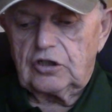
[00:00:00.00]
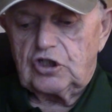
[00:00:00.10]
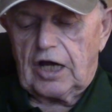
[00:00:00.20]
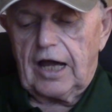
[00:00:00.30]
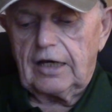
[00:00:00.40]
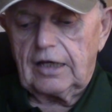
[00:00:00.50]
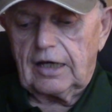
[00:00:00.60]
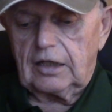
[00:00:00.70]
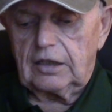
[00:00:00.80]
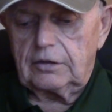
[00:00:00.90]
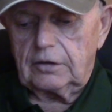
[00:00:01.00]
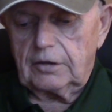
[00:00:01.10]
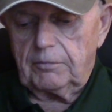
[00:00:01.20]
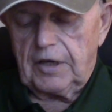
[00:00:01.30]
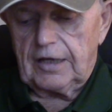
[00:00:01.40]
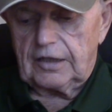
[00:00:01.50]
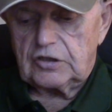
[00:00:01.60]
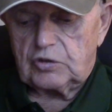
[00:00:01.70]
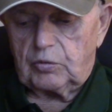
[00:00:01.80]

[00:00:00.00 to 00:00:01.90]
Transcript: John Allen managed